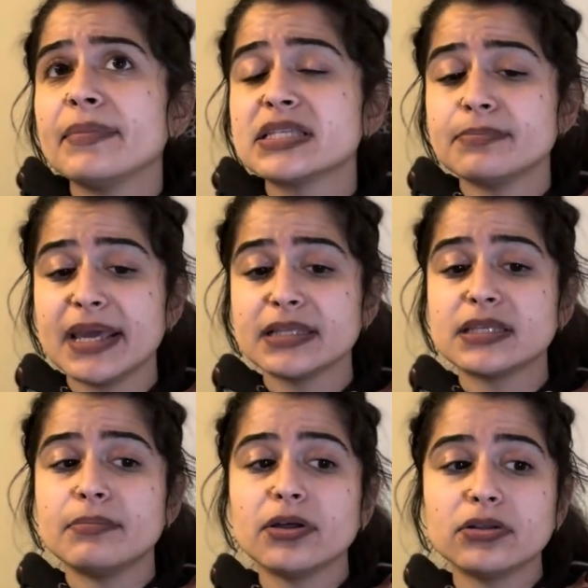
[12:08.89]
It's made
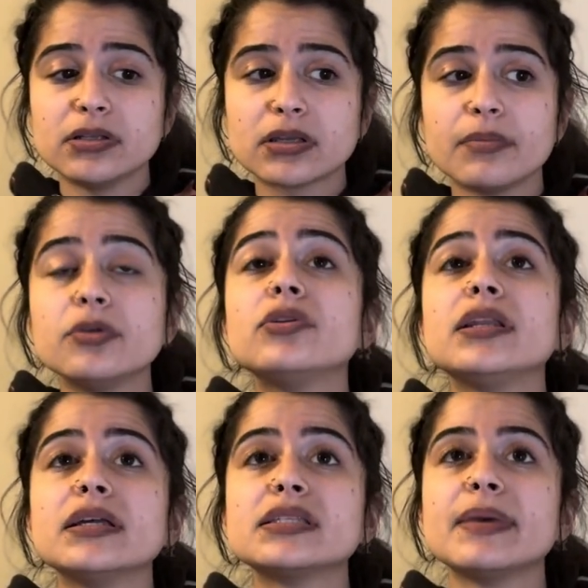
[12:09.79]
to build a
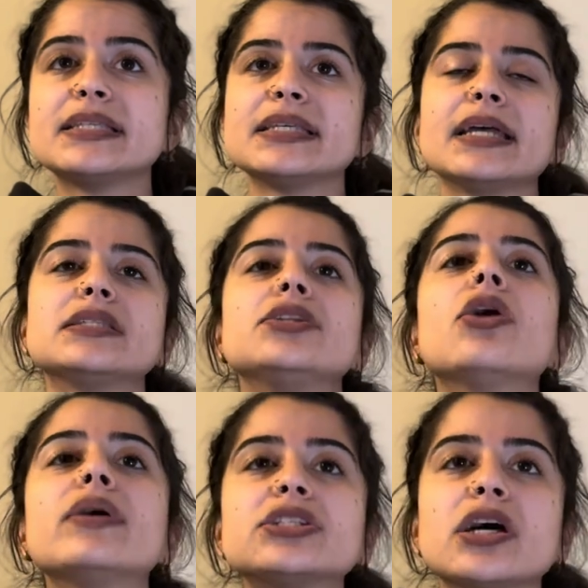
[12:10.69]
community. It's made to get to
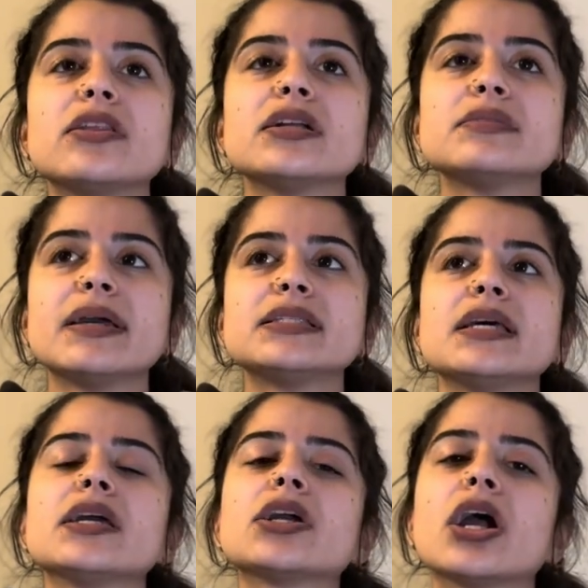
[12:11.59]
know each other. It's made to
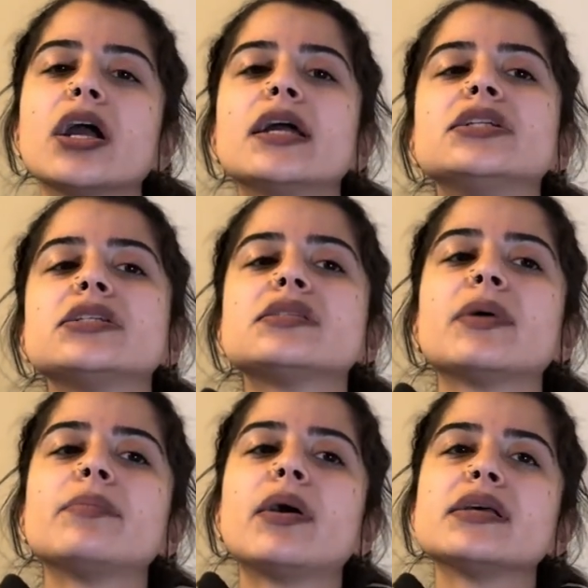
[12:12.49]
encourage and
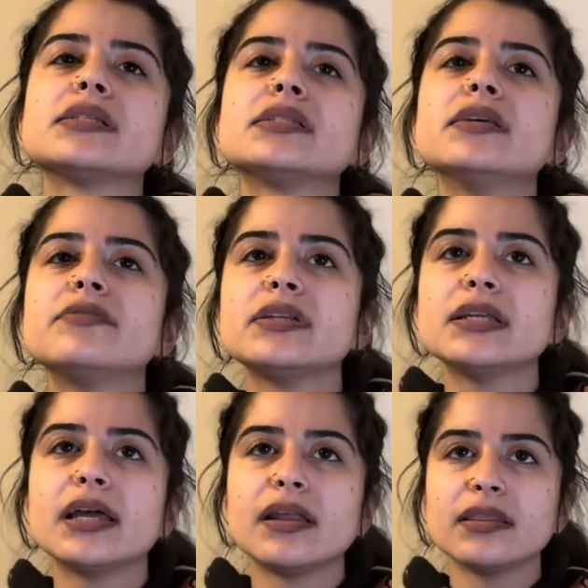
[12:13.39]
spread positivity
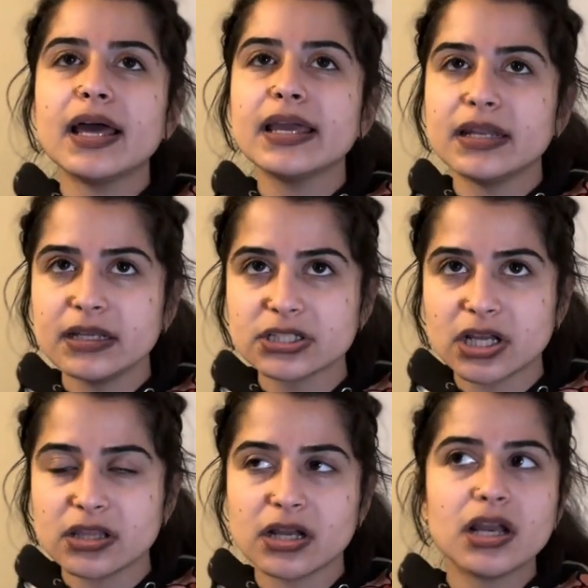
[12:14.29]
and enlighten each
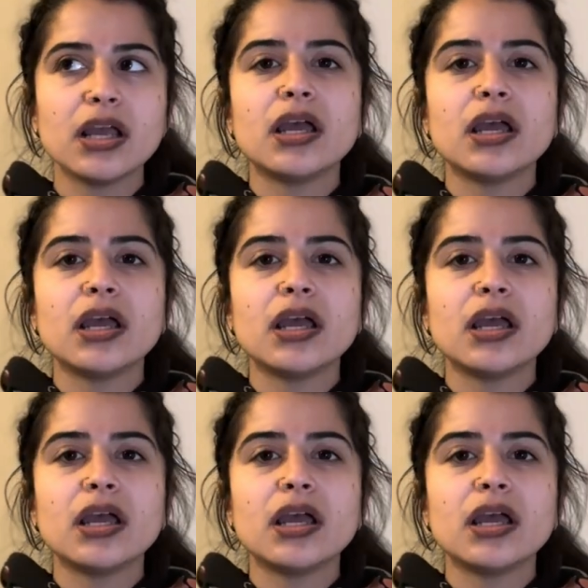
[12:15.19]
other.